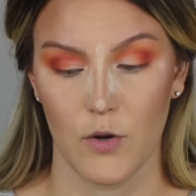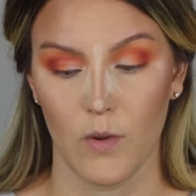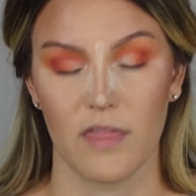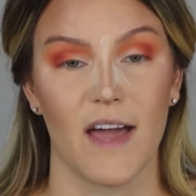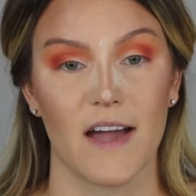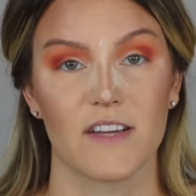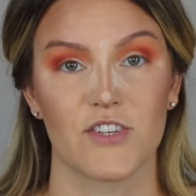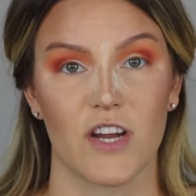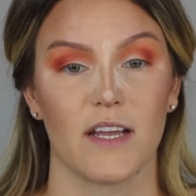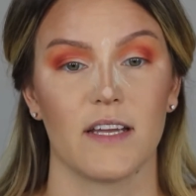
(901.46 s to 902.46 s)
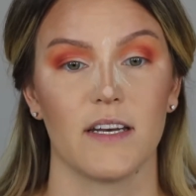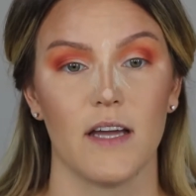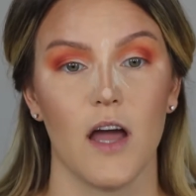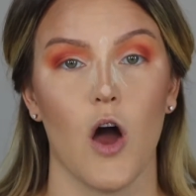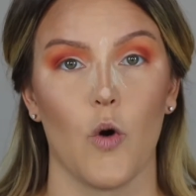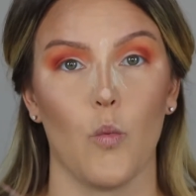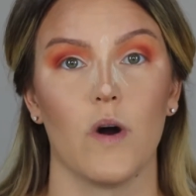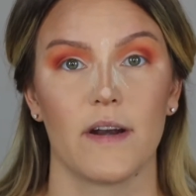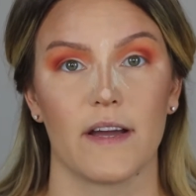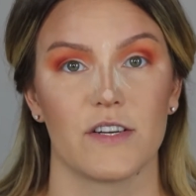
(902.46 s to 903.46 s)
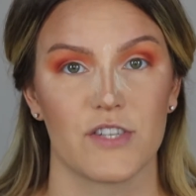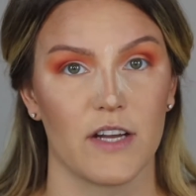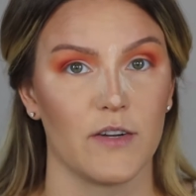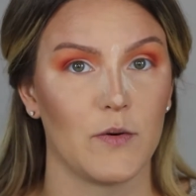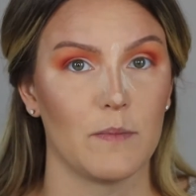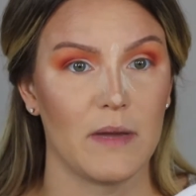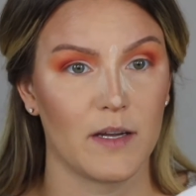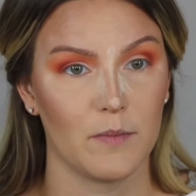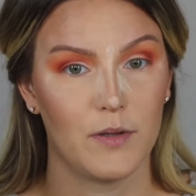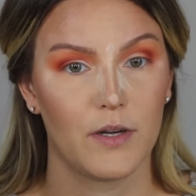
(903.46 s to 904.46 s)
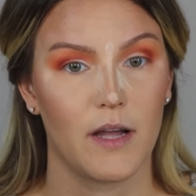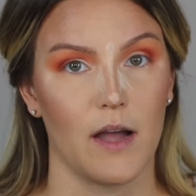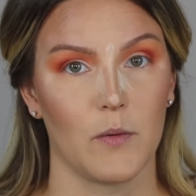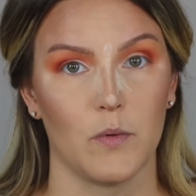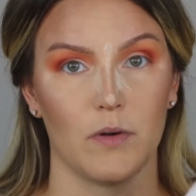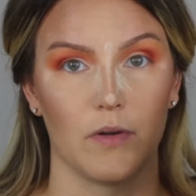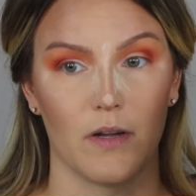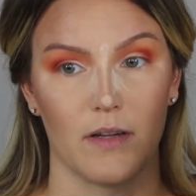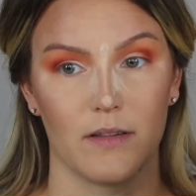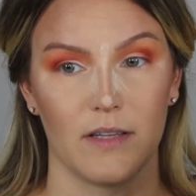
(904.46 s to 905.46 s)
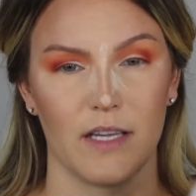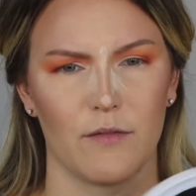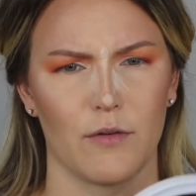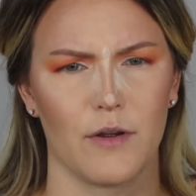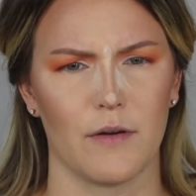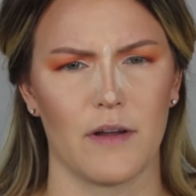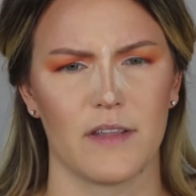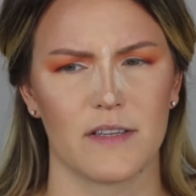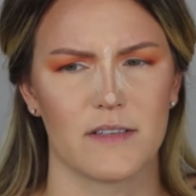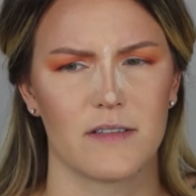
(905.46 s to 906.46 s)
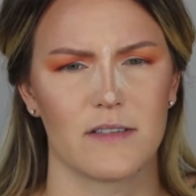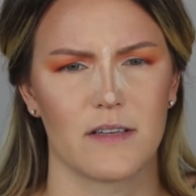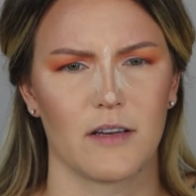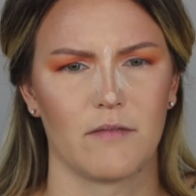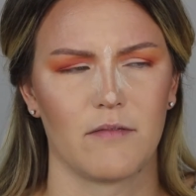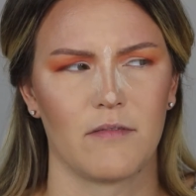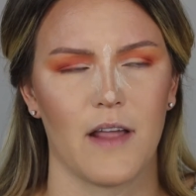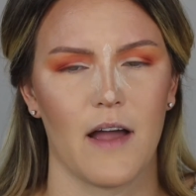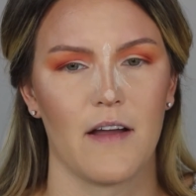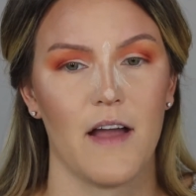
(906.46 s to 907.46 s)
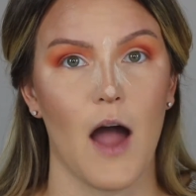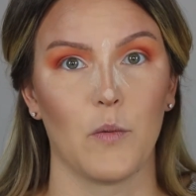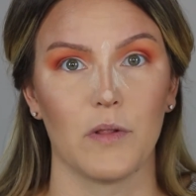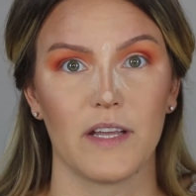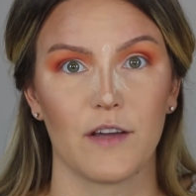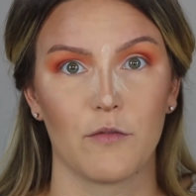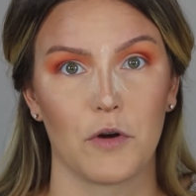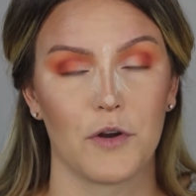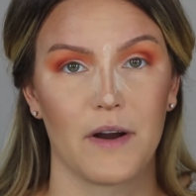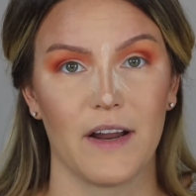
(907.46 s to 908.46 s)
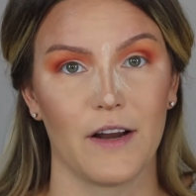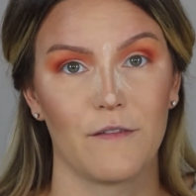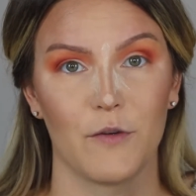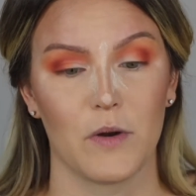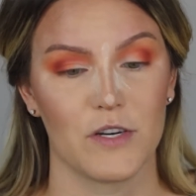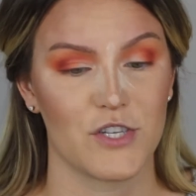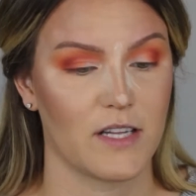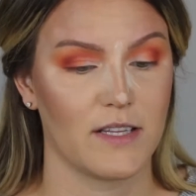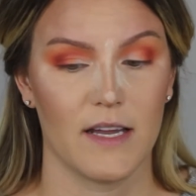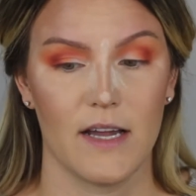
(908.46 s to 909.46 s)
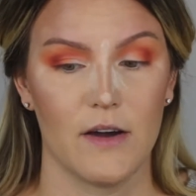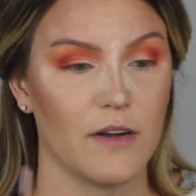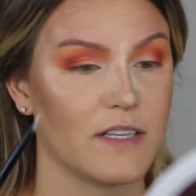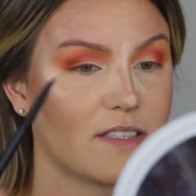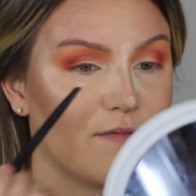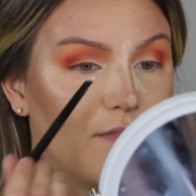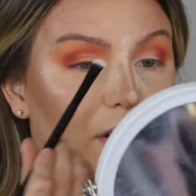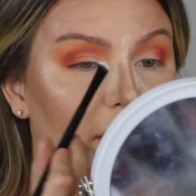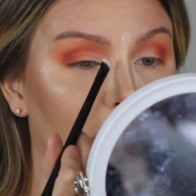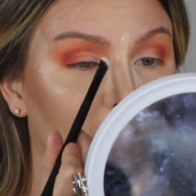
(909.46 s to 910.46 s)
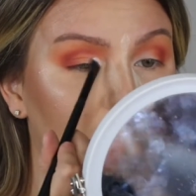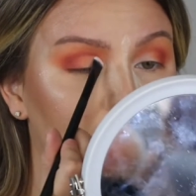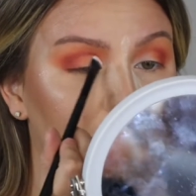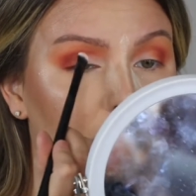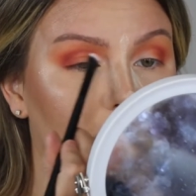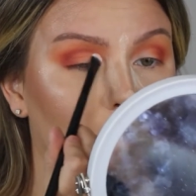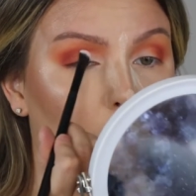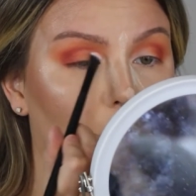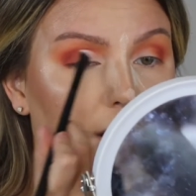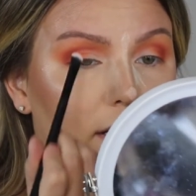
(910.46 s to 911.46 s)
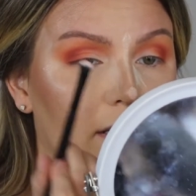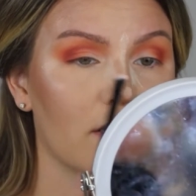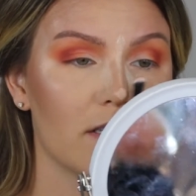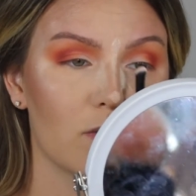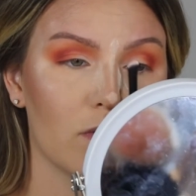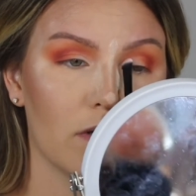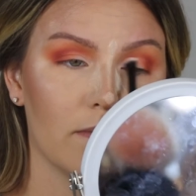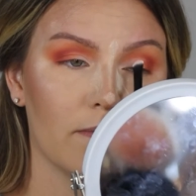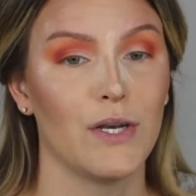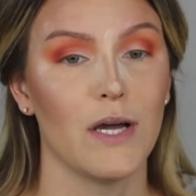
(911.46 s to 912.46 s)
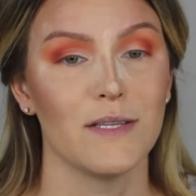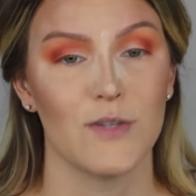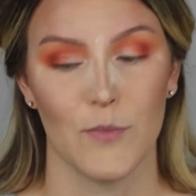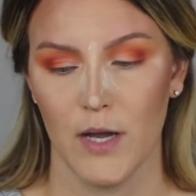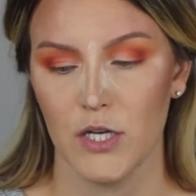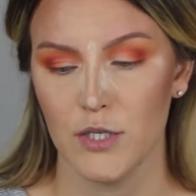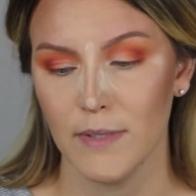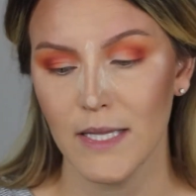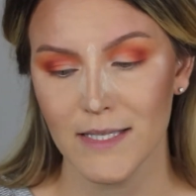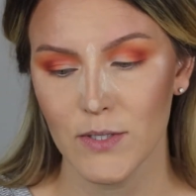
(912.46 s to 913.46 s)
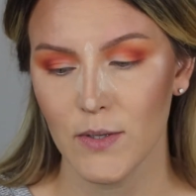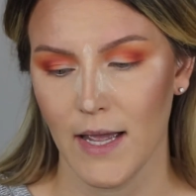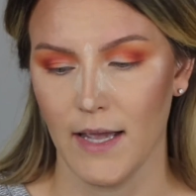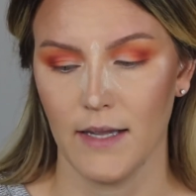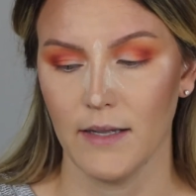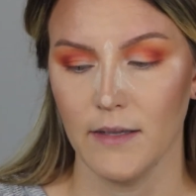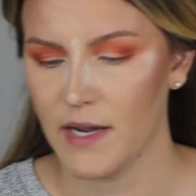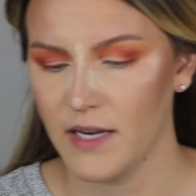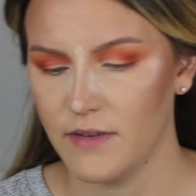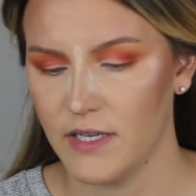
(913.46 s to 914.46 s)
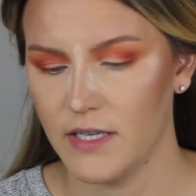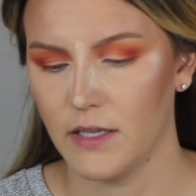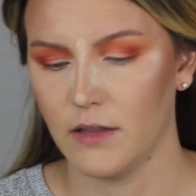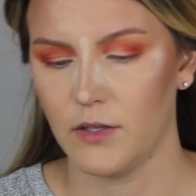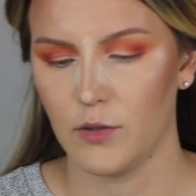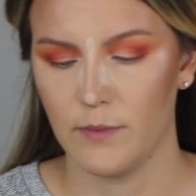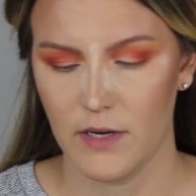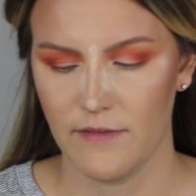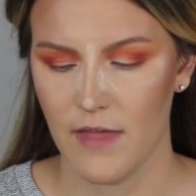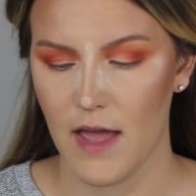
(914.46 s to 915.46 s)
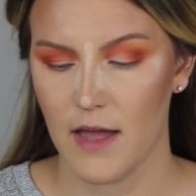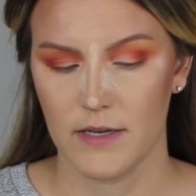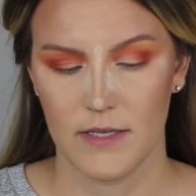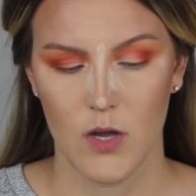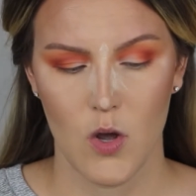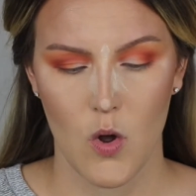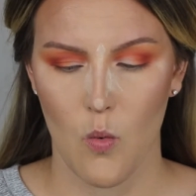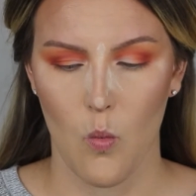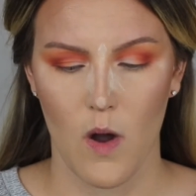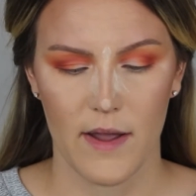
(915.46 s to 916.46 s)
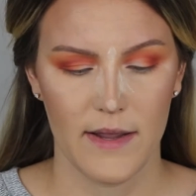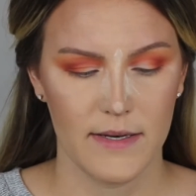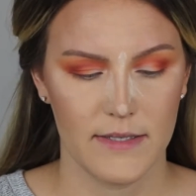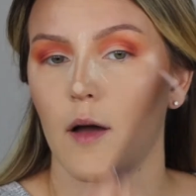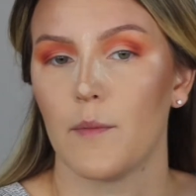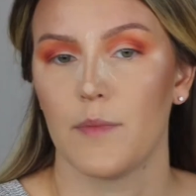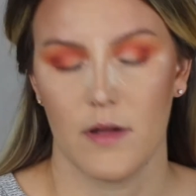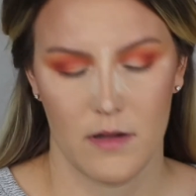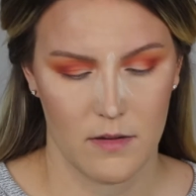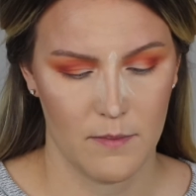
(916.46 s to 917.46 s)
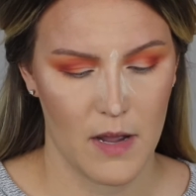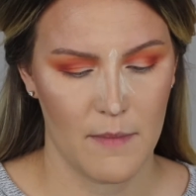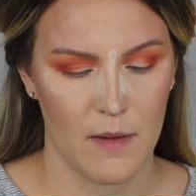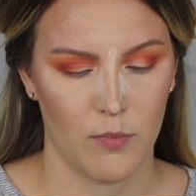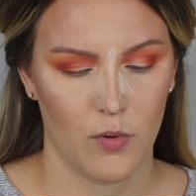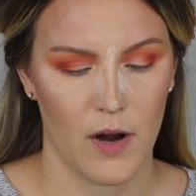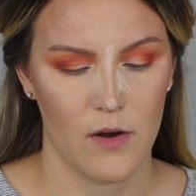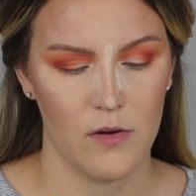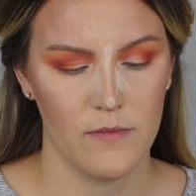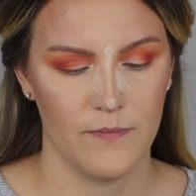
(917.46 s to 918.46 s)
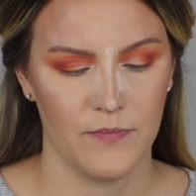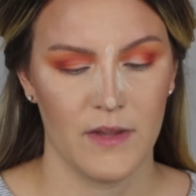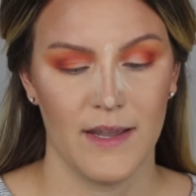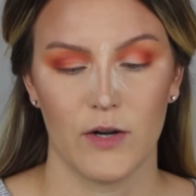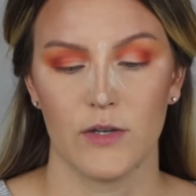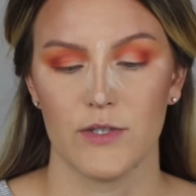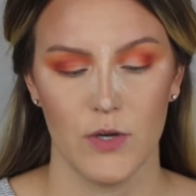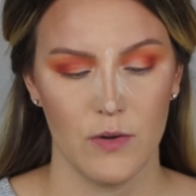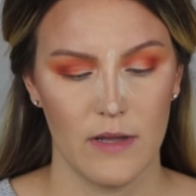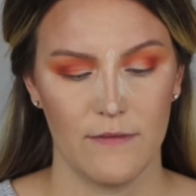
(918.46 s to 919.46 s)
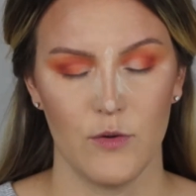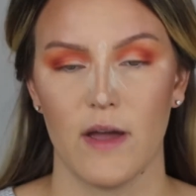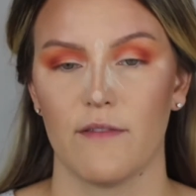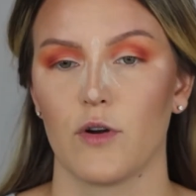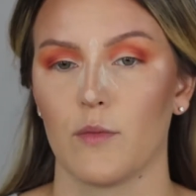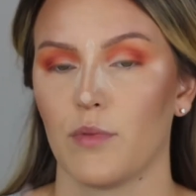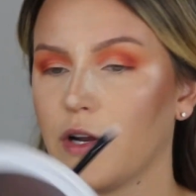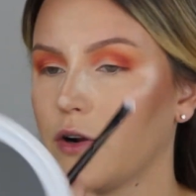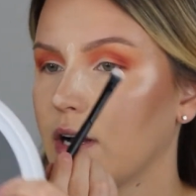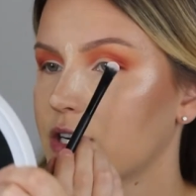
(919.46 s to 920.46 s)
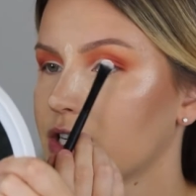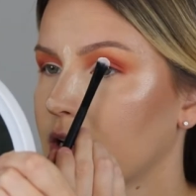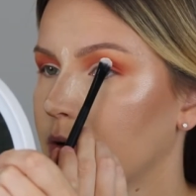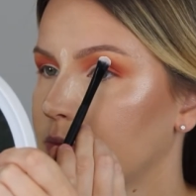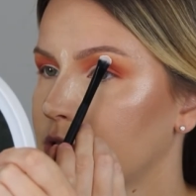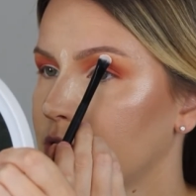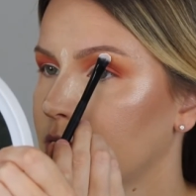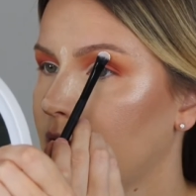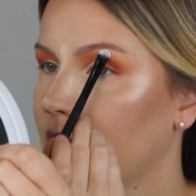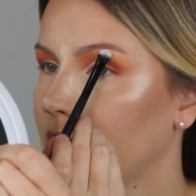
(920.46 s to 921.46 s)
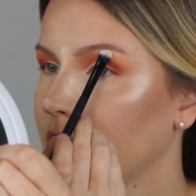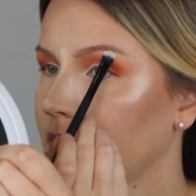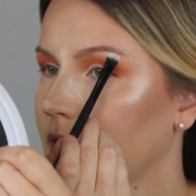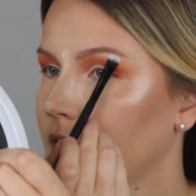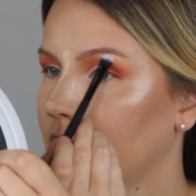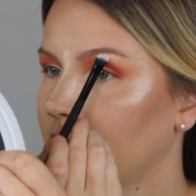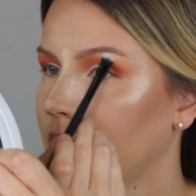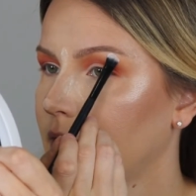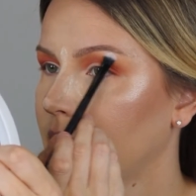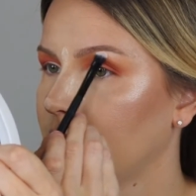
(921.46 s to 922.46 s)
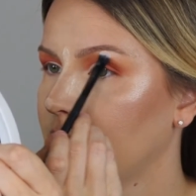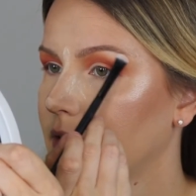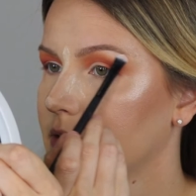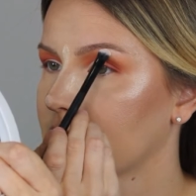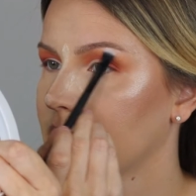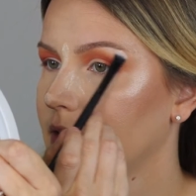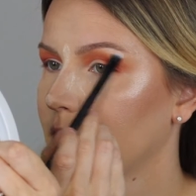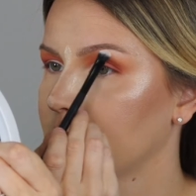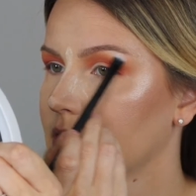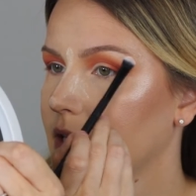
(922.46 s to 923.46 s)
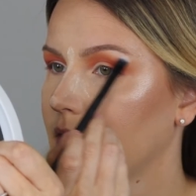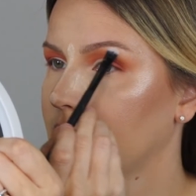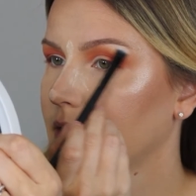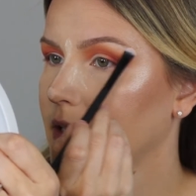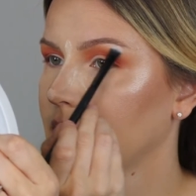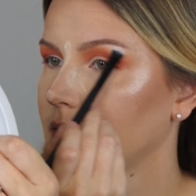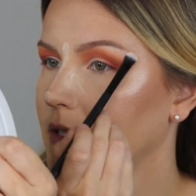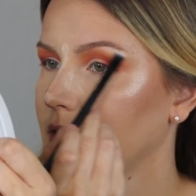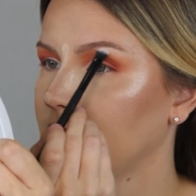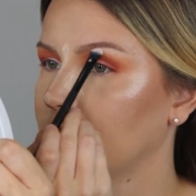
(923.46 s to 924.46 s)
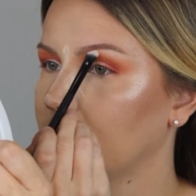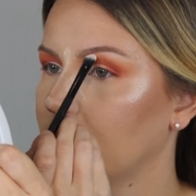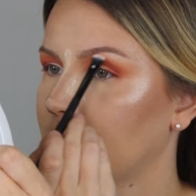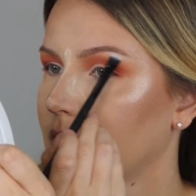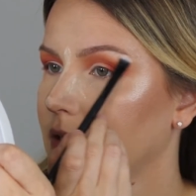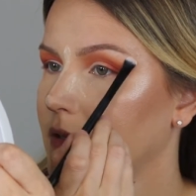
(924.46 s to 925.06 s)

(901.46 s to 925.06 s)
with that shade, a one eyeshadow makeup look. I will link it for you. I think it's on this side. Yeah, I will link it for you right here if you want to check that out. It's very pigmented, but the white in this one, not so much, but that's okay. Might even hit a little bit of that white up by my brow. And also, if you ever bring your eyeshadow up too high, this can help to kind of clean it up right